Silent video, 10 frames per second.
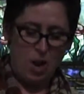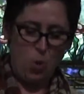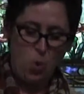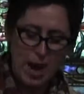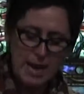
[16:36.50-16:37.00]

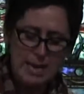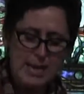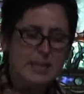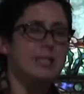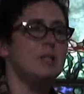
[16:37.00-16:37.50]

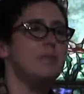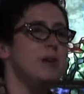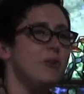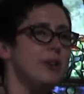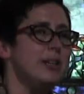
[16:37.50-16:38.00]
Awakening the
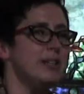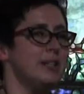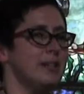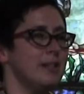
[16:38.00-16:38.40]
spirit